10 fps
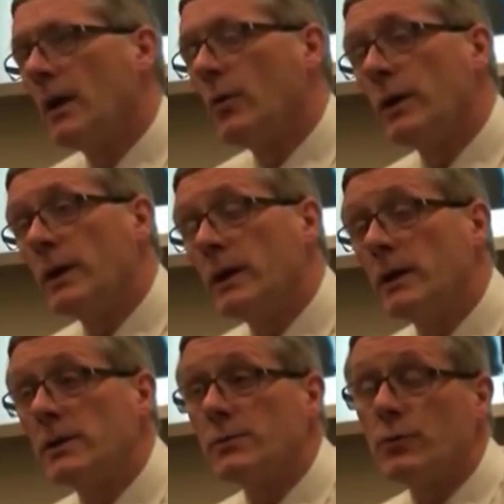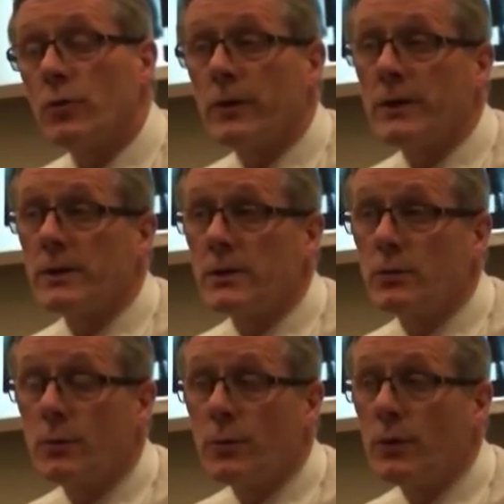When the illness progresses
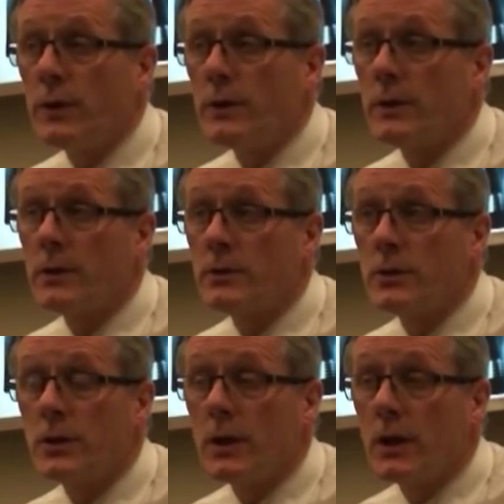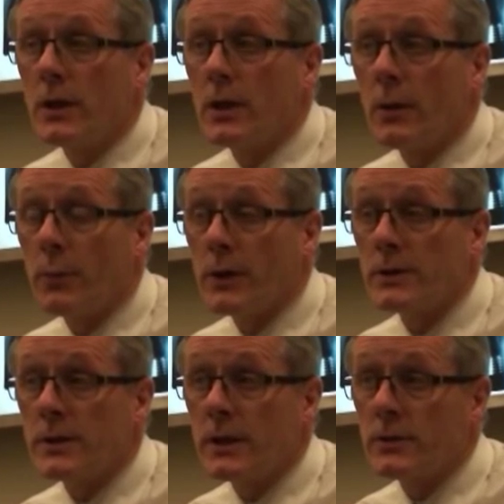to a point that a
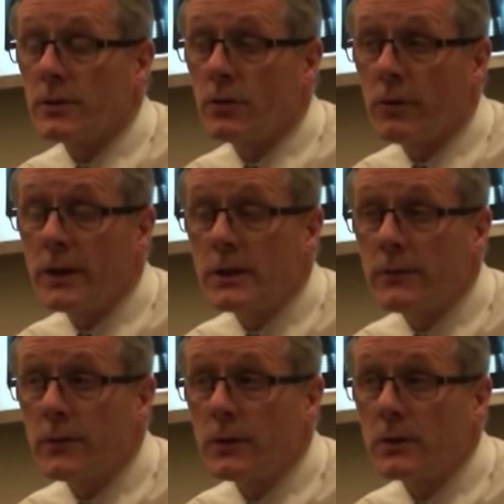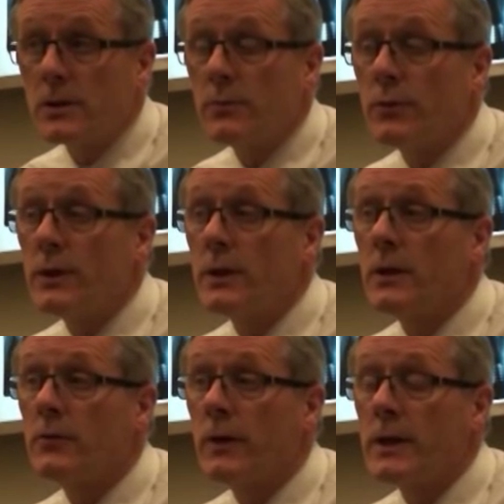person has great difficulty breathing
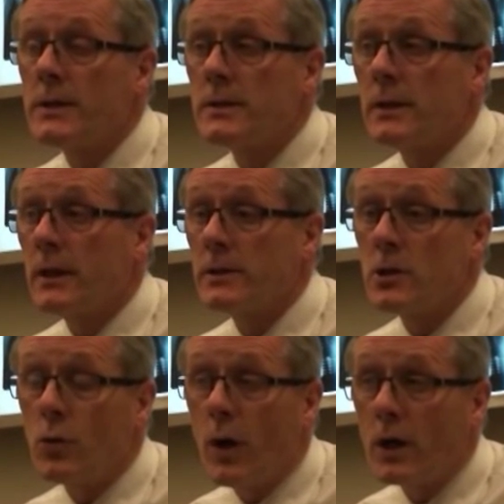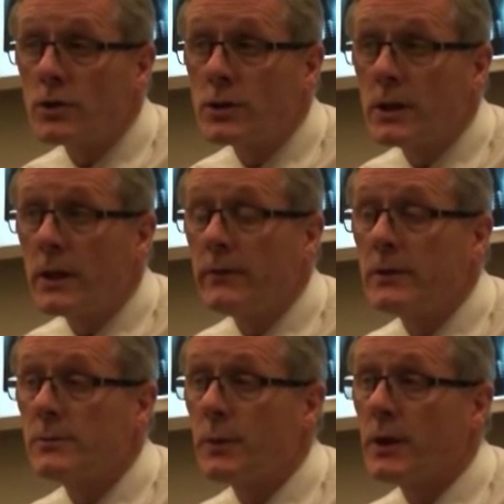at rest and has low oxygen
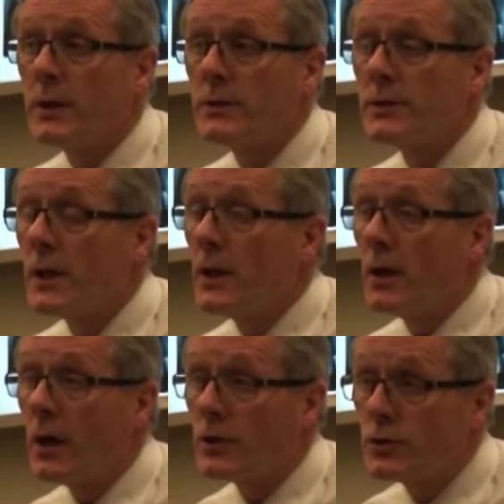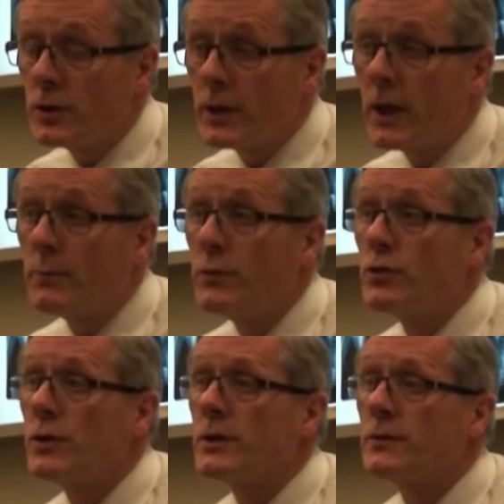levels because oxygen can't be
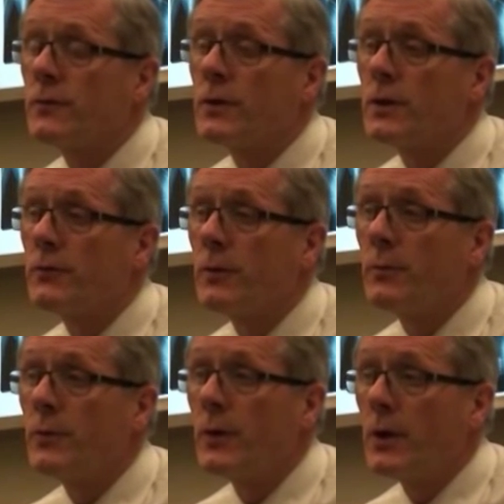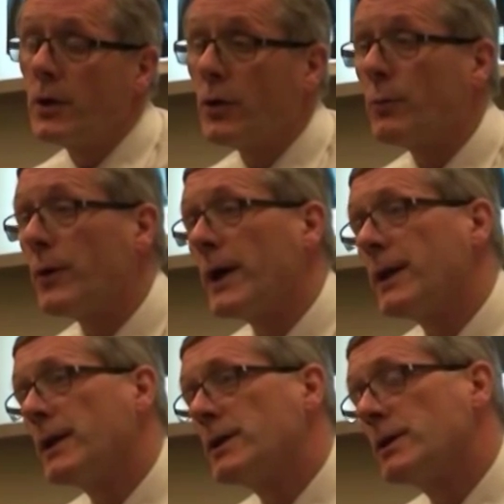transferred from your
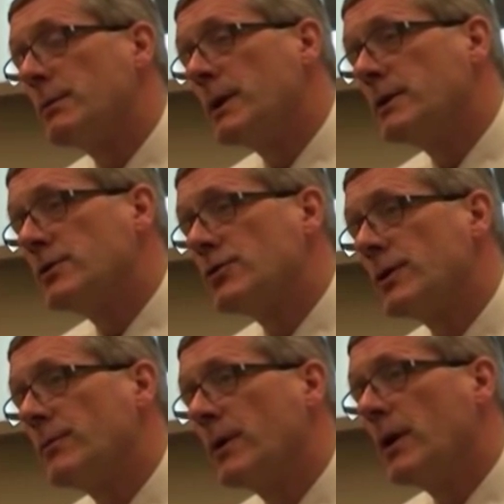breath into the bloodstream,